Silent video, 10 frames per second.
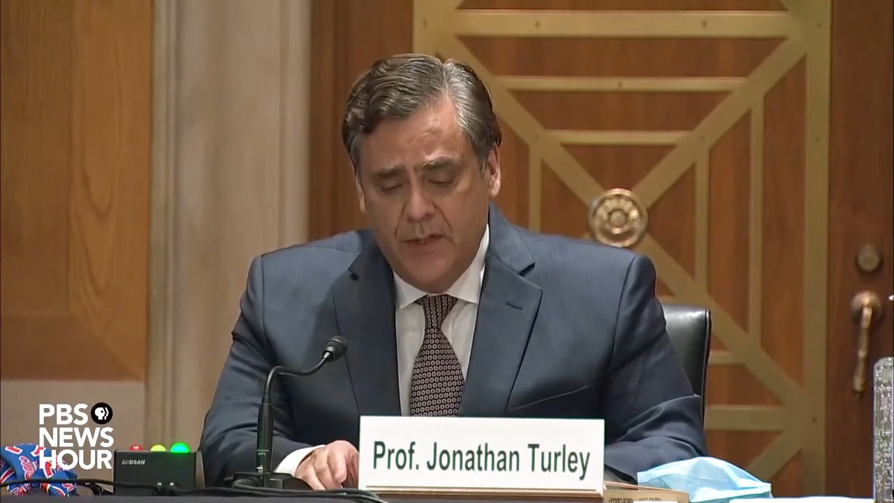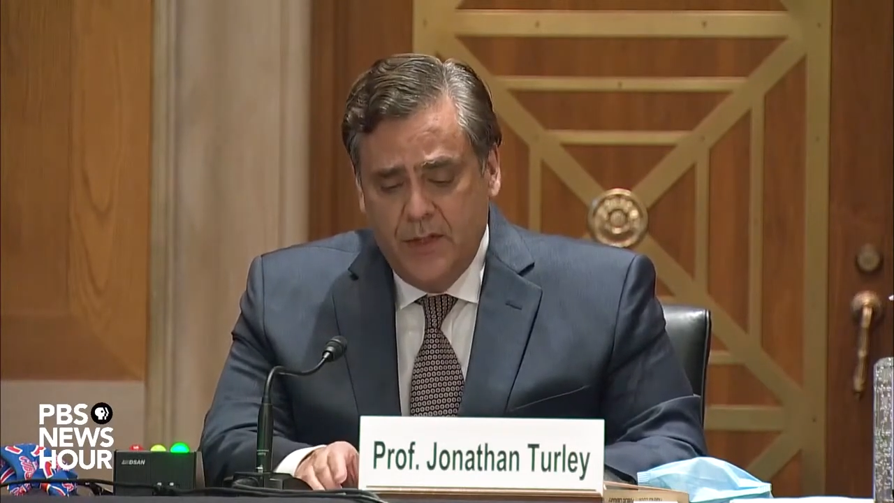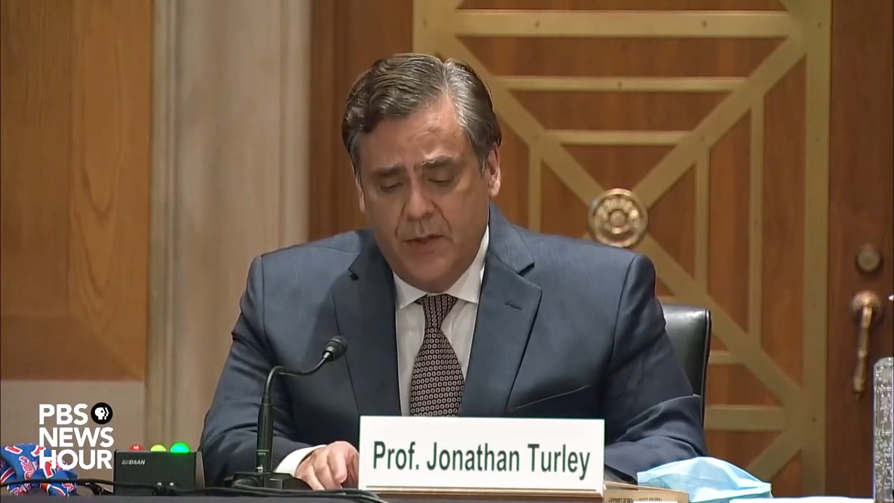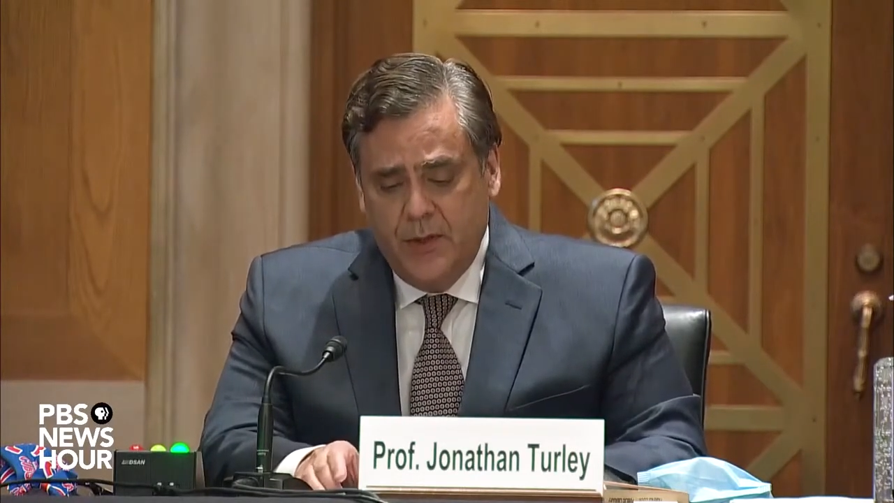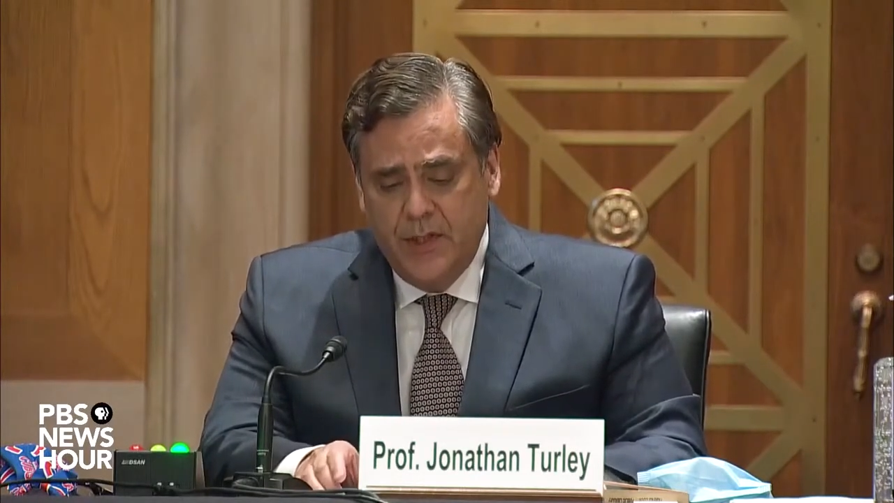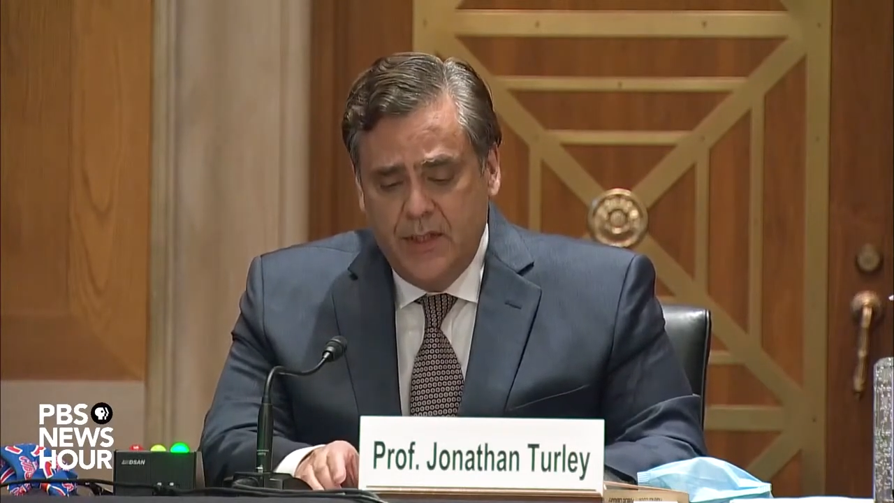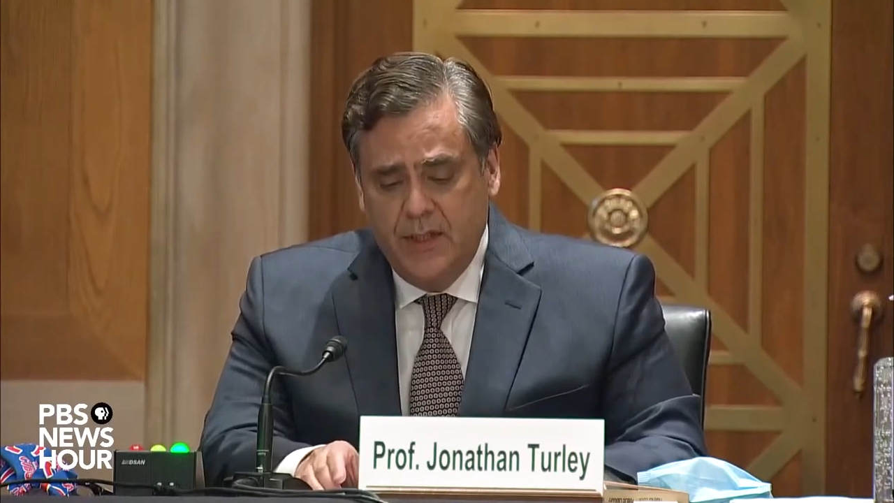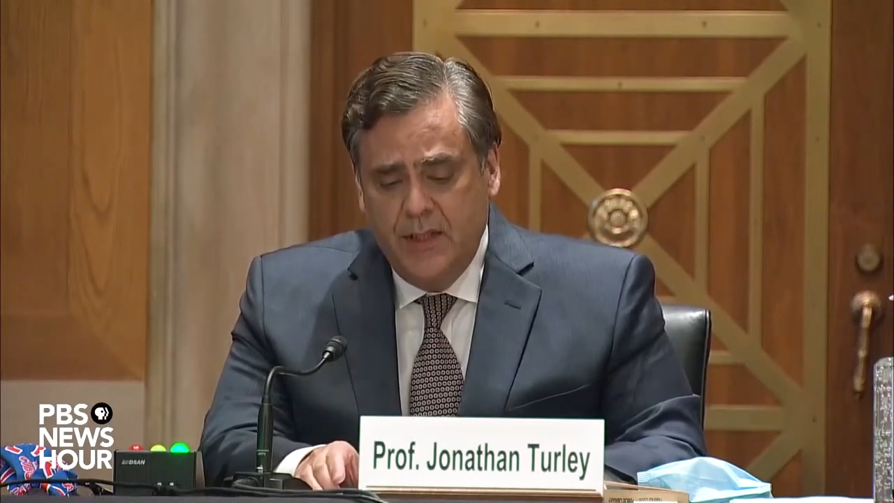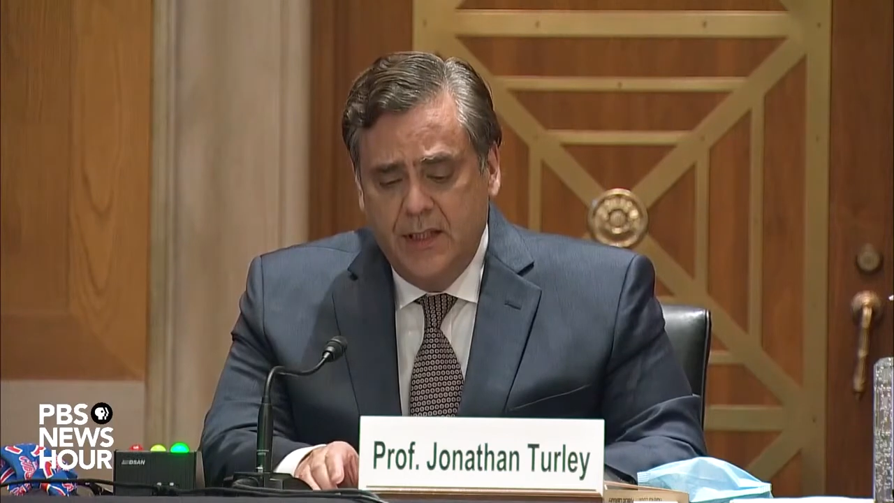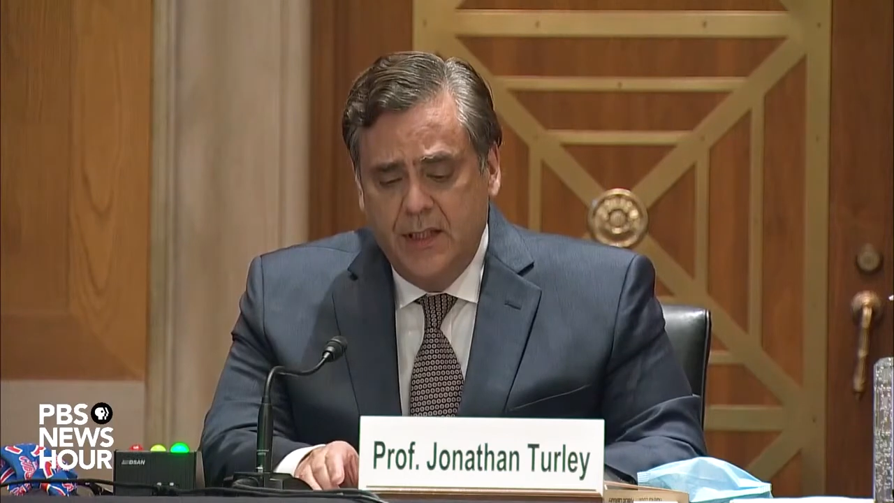is
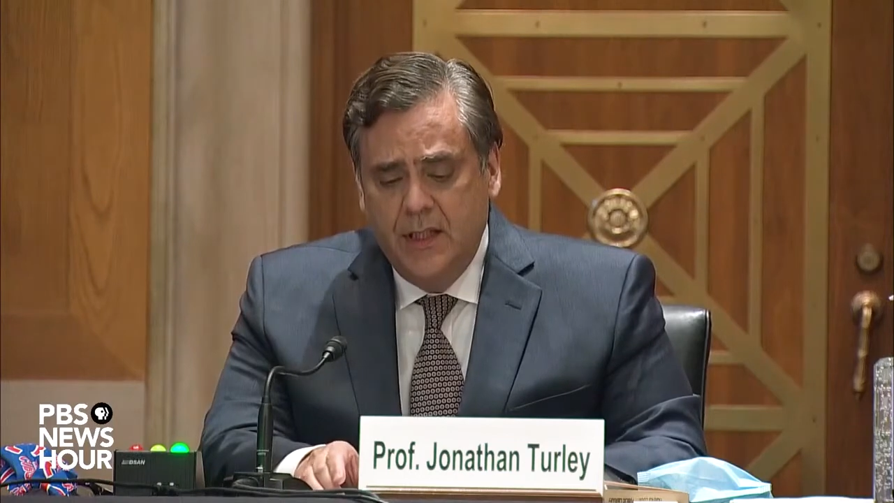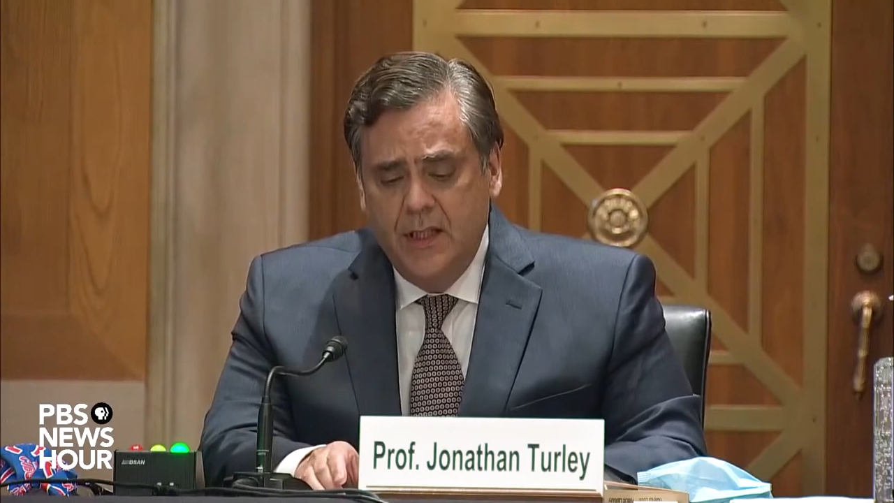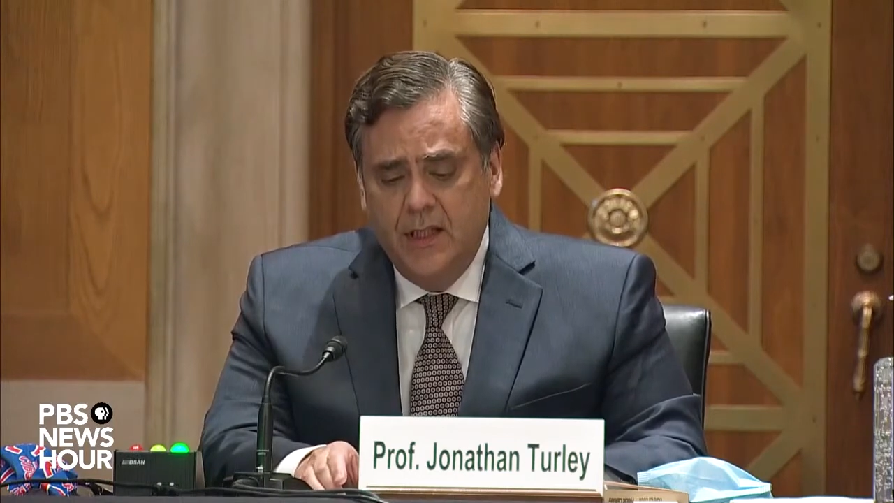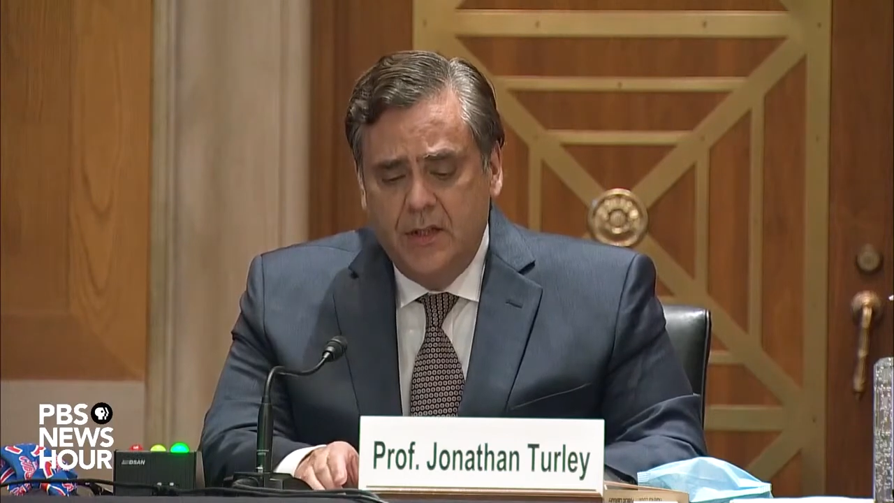increasingly